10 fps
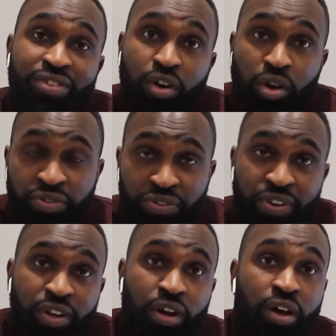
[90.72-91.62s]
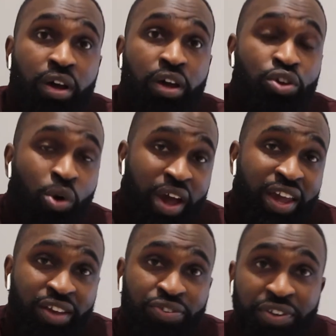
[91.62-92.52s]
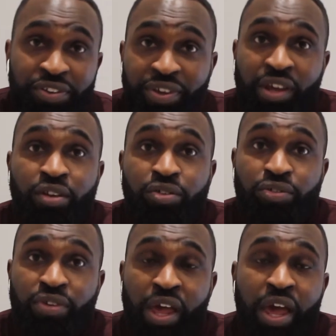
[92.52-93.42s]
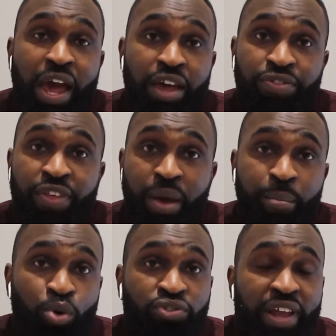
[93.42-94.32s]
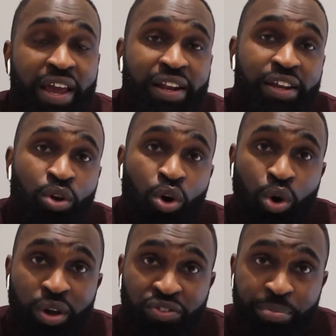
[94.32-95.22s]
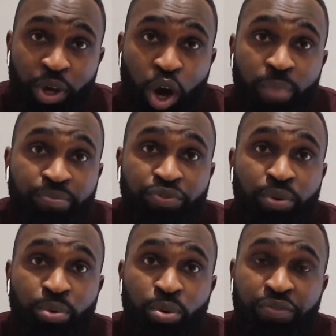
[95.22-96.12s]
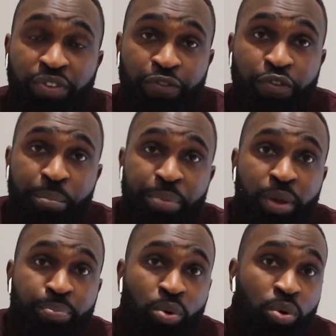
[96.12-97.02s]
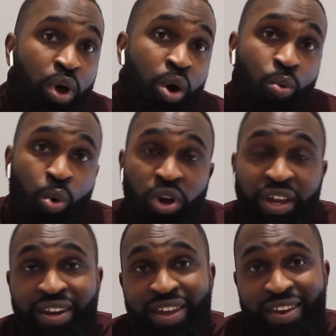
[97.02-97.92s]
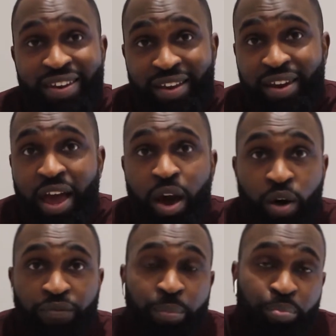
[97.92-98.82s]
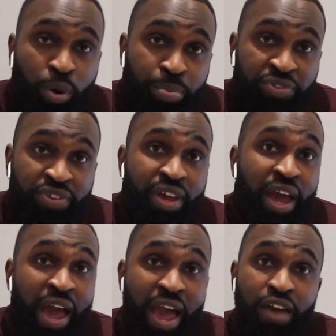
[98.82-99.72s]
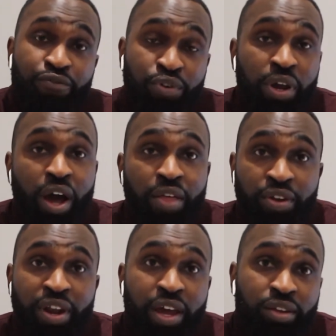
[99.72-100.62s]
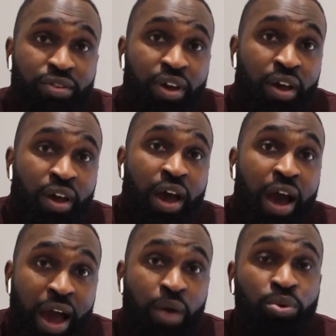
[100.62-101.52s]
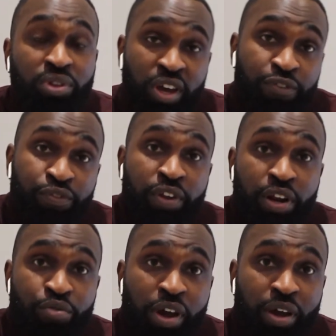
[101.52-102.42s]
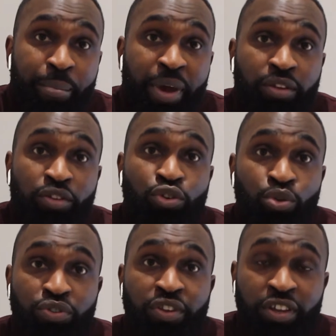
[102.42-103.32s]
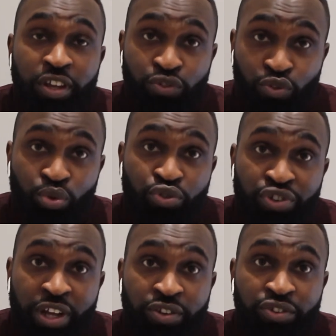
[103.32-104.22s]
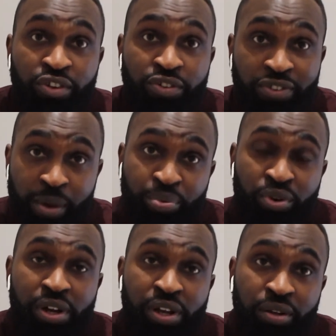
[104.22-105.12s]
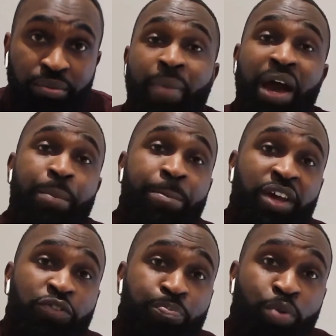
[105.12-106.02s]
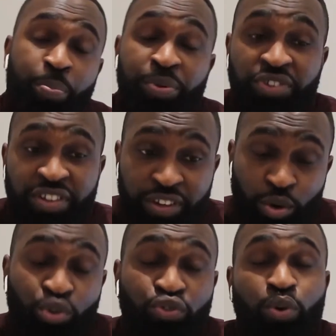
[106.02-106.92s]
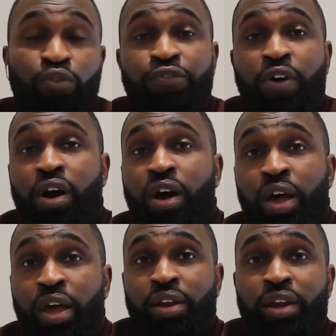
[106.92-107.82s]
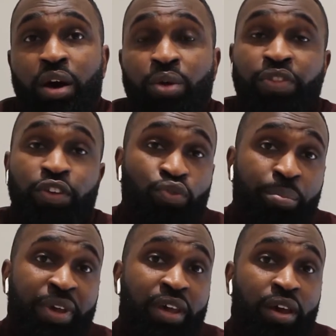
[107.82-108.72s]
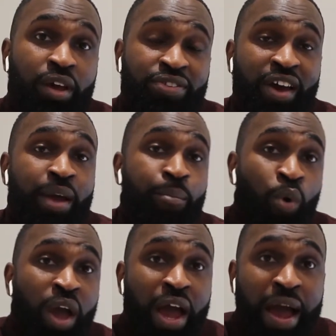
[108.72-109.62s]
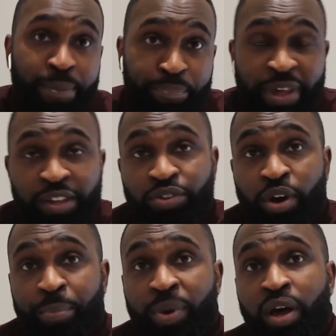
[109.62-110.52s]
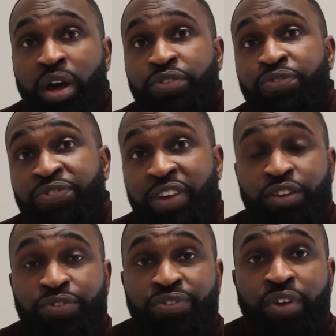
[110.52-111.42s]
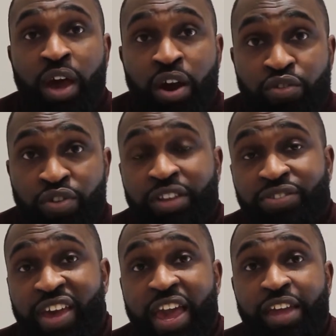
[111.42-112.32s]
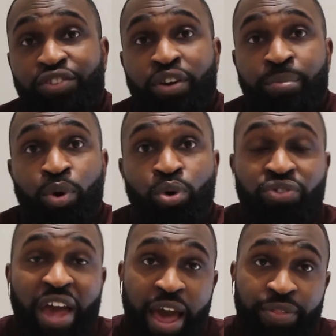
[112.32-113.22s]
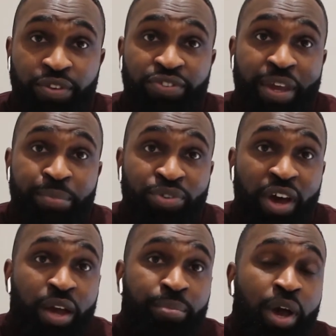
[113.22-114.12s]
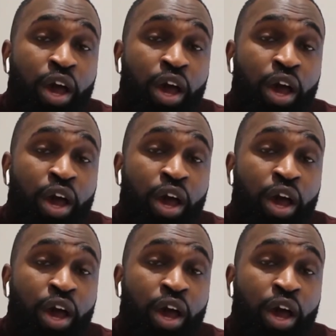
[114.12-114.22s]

to consider your AST tenants, as they're most likely not going to be comfortable with different people walking in and out of the property every other night. I would definitely recommend using these 2 strategies separately. My best property deal so far. Now, this will be a time where I picked up 6 renter HMOs at the same time.